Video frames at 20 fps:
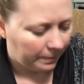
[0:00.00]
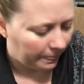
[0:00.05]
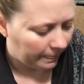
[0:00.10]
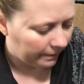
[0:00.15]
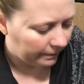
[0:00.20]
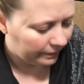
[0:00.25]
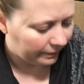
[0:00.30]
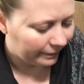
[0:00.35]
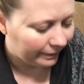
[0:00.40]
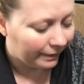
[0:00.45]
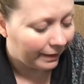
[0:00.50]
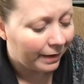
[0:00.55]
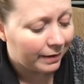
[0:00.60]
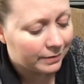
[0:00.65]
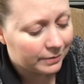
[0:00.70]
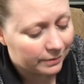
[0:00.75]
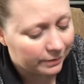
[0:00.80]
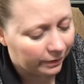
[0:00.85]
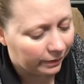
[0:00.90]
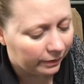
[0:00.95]
And then the
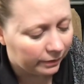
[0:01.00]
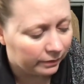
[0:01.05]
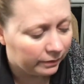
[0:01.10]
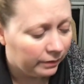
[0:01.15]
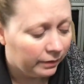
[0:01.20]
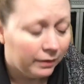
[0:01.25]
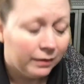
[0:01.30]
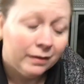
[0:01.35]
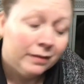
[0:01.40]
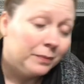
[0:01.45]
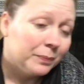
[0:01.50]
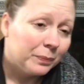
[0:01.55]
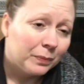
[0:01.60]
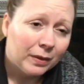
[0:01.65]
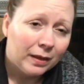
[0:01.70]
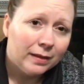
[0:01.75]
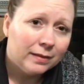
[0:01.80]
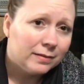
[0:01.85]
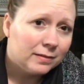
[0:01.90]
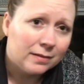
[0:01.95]
last thing
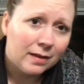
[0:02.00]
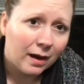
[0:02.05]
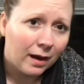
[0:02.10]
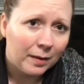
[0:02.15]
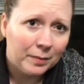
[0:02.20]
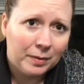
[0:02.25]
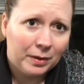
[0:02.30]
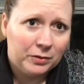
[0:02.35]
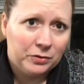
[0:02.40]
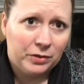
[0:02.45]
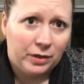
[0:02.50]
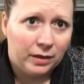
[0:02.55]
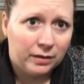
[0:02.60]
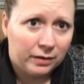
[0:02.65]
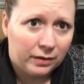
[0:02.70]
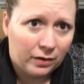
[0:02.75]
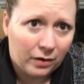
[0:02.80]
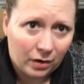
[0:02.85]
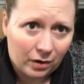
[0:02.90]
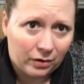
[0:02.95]
is not
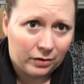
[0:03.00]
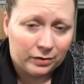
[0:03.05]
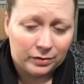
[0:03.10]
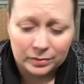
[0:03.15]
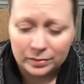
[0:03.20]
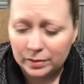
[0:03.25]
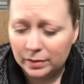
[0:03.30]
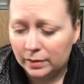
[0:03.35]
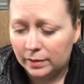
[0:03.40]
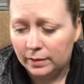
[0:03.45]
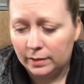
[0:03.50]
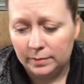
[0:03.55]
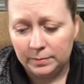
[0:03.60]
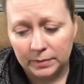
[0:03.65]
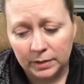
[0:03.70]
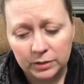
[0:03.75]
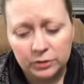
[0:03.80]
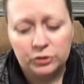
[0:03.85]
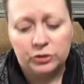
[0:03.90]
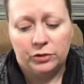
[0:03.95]
patriotic at all, and I'm
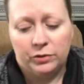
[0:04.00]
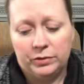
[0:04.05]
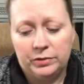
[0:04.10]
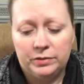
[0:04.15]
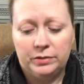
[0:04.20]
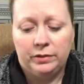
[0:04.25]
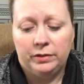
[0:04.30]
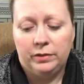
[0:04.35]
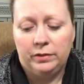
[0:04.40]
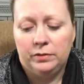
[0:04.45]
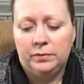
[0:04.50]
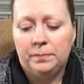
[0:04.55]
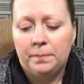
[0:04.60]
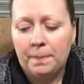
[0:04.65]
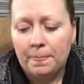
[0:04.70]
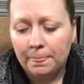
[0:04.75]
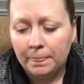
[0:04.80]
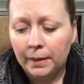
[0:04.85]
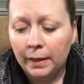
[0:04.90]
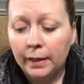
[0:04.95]
going to show it to you.
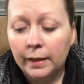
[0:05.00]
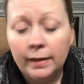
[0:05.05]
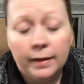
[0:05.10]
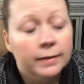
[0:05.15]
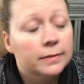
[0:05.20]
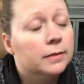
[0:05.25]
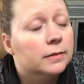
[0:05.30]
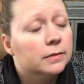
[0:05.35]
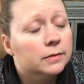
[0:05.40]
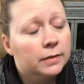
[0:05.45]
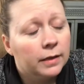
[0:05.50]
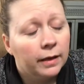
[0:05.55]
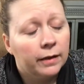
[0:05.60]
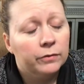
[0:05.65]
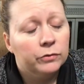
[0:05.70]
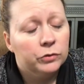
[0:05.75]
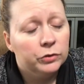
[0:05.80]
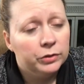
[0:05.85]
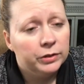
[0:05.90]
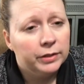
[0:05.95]
It doesn't
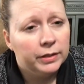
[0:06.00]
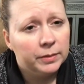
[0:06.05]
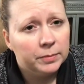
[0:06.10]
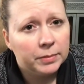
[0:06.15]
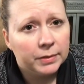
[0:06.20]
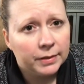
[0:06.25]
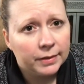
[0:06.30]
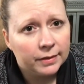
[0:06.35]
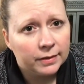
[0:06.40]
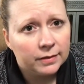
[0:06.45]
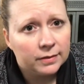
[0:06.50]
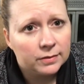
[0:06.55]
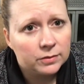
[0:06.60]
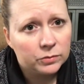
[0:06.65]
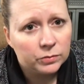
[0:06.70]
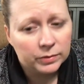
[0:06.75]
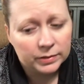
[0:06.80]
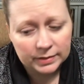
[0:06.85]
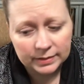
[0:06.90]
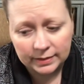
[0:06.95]
have nudity, but it
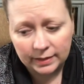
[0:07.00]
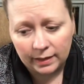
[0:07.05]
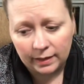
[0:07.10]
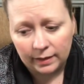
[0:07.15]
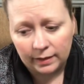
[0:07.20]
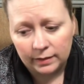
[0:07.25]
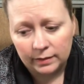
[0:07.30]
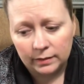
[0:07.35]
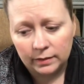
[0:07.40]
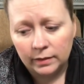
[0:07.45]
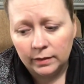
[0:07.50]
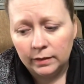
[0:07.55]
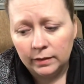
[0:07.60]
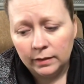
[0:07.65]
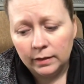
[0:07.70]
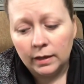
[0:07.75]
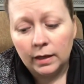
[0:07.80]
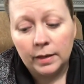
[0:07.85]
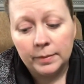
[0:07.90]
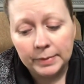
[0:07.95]
is risque.
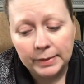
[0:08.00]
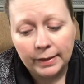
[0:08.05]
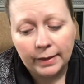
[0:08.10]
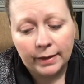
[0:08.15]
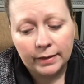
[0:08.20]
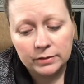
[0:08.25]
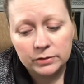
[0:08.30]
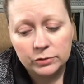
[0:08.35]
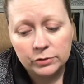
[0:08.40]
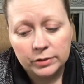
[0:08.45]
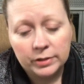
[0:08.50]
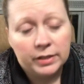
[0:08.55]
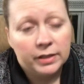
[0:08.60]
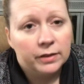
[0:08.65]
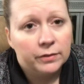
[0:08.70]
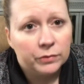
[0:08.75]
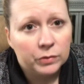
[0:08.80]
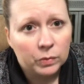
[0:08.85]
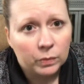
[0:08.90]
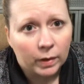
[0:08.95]
I mean, it has nudity
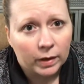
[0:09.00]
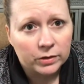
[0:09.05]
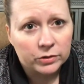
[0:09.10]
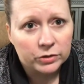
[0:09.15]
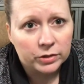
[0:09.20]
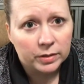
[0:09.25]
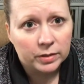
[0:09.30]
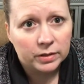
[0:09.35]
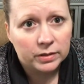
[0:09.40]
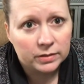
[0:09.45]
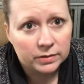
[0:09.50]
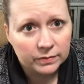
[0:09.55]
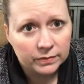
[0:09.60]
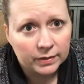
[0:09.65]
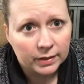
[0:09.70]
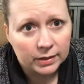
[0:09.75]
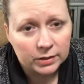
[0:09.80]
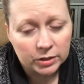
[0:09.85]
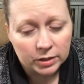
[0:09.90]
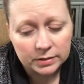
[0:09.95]
if you watched it. It's a
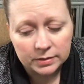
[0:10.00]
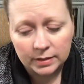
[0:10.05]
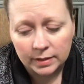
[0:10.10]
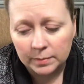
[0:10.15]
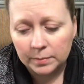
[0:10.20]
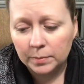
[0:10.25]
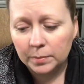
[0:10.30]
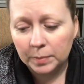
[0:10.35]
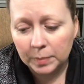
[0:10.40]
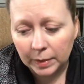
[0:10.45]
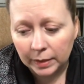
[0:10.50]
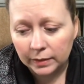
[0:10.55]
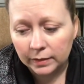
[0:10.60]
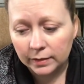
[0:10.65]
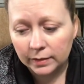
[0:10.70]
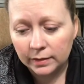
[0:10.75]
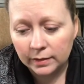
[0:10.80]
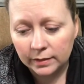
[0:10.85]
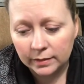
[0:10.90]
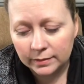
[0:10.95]
VHS tape, but
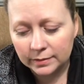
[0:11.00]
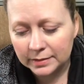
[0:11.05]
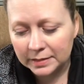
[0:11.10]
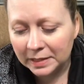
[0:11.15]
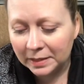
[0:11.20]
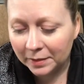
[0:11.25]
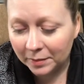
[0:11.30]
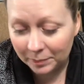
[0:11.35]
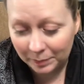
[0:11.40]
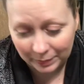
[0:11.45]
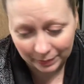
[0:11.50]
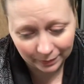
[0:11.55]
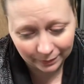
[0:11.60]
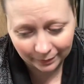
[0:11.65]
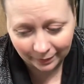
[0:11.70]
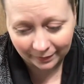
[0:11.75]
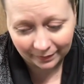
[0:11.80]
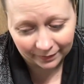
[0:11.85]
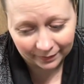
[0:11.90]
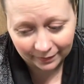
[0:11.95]
it is
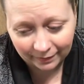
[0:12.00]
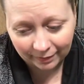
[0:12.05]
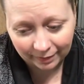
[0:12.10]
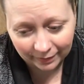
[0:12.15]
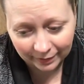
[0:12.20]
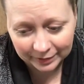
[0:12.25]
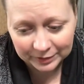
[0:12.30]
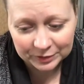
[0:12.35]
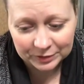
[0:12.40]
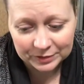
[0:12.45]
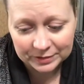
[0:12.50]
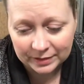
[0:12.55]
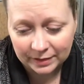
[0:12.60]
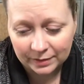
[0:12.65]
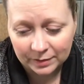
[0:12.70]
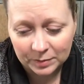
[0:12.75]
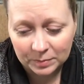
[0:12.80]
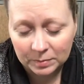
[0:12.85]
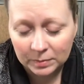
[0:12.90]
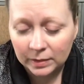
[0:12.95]
apparently a collector's
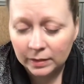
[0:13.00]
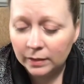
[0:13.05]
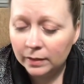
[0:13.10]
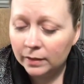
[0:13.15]
item.